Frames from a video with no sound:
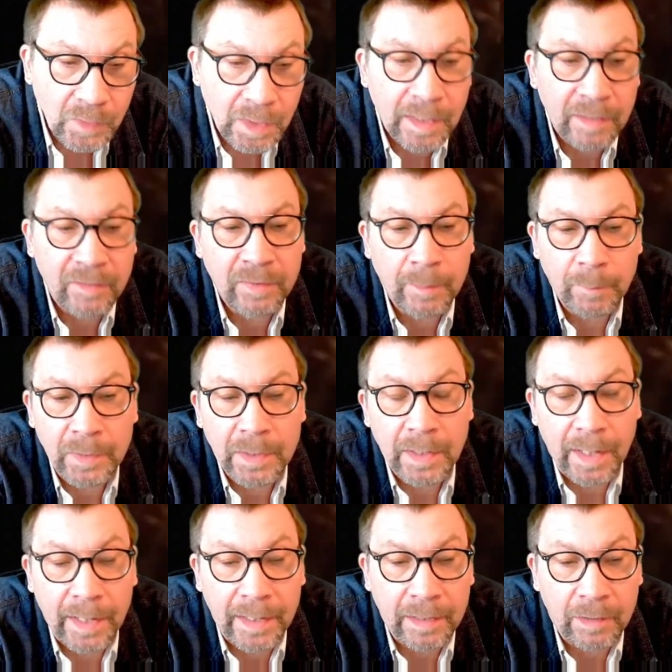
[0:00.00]
It's
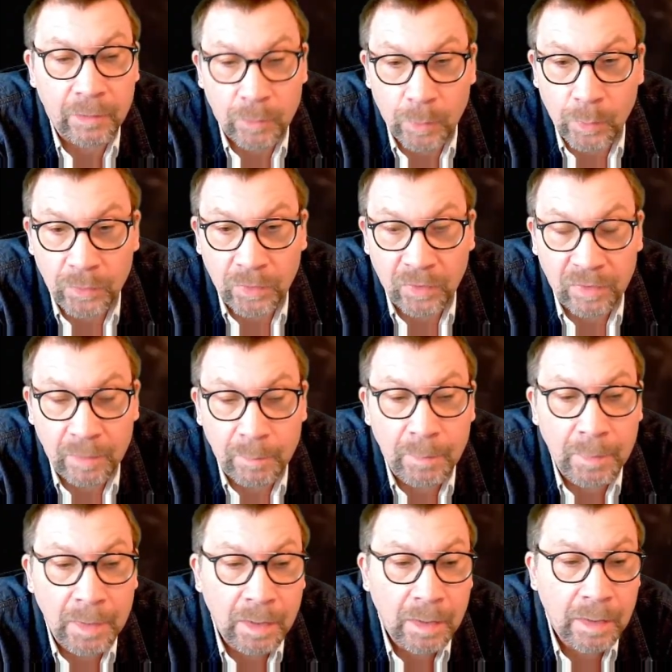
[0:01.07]
simply a control
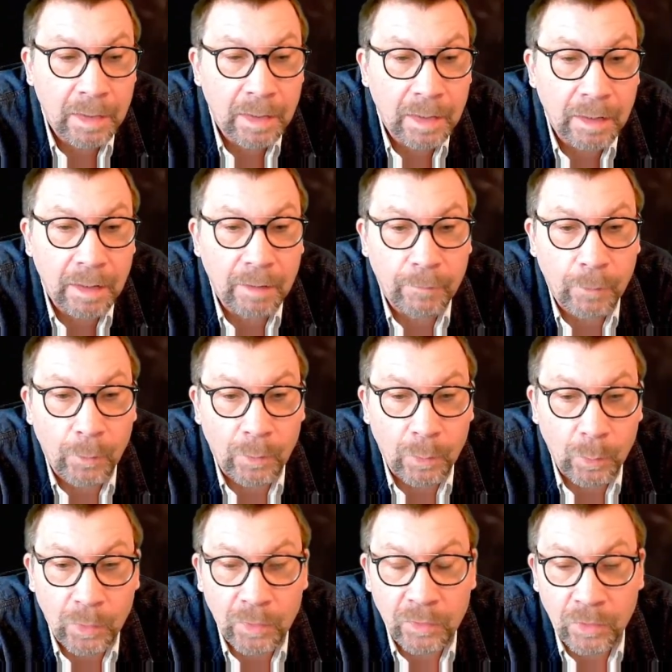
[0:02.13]
system for the
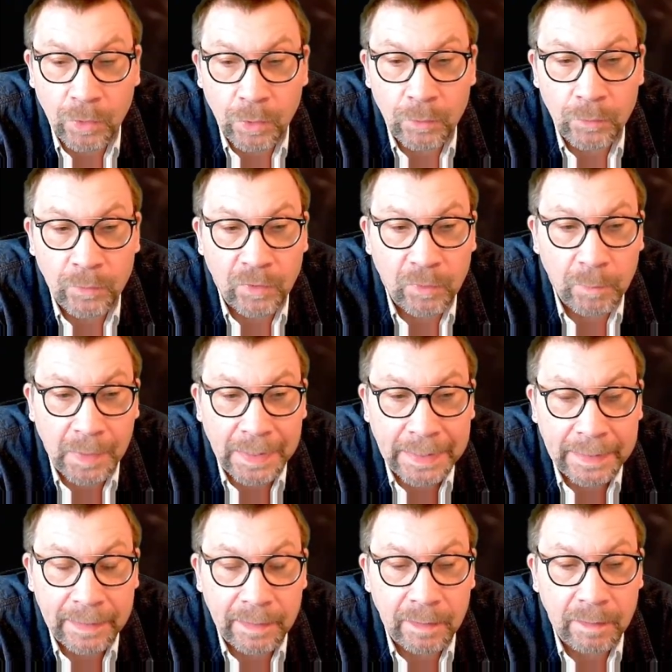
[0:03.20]
wood stove,
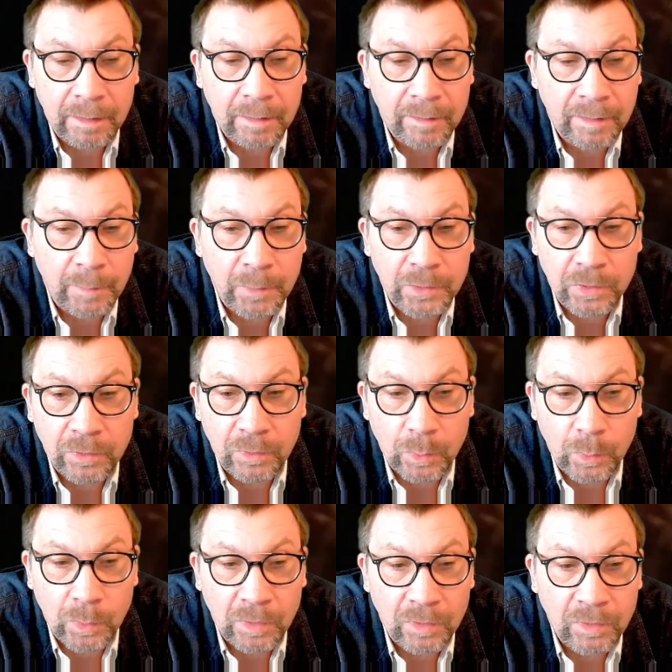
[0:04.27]
displaying temperature of the
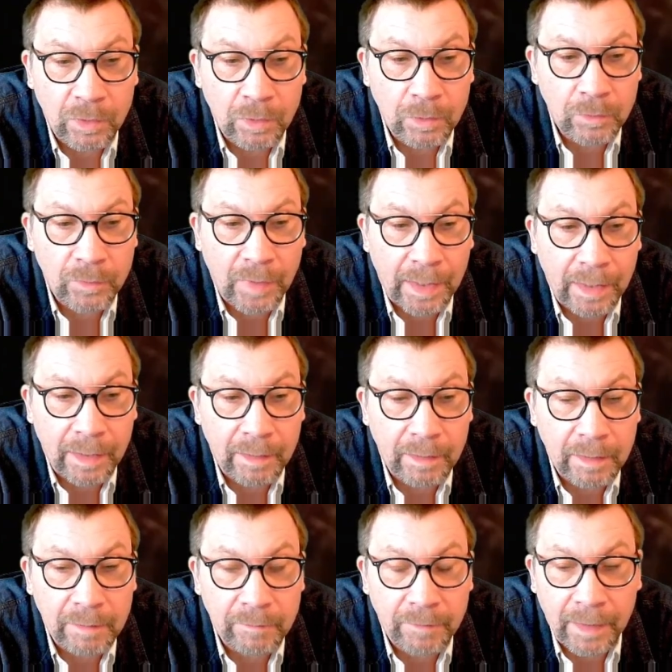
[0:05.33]
wood stove and
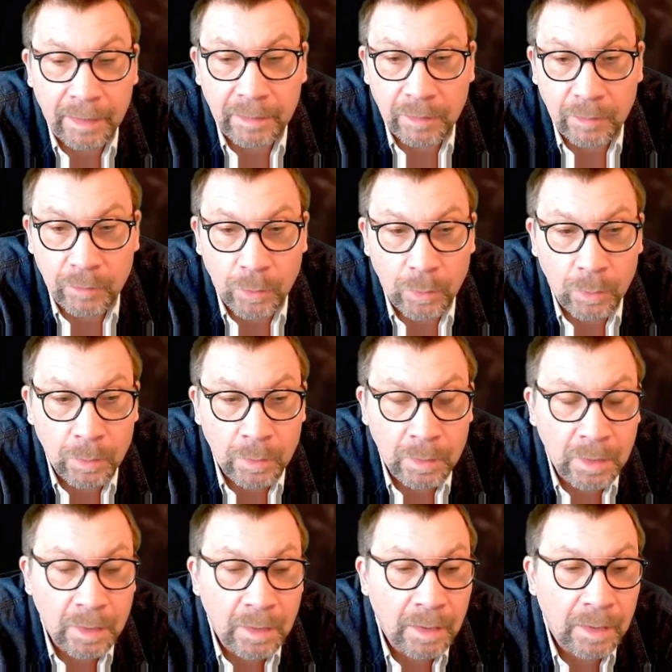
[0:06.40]
the fan control
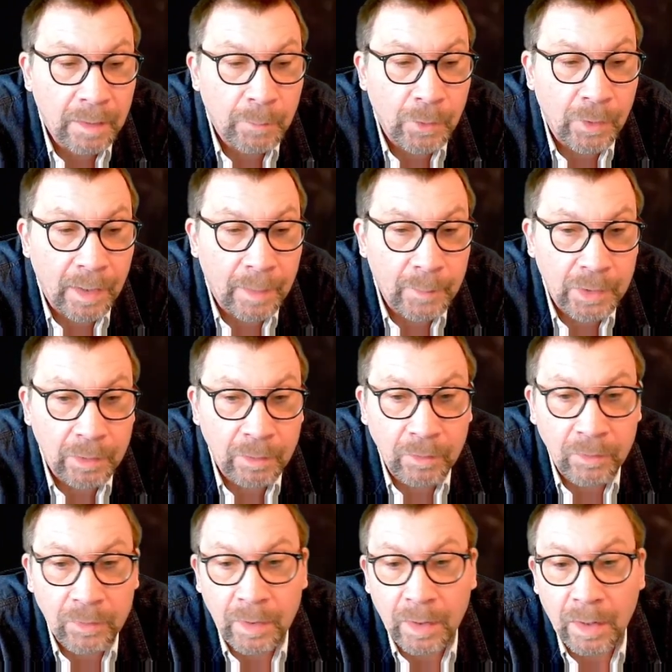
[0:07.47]
parameters.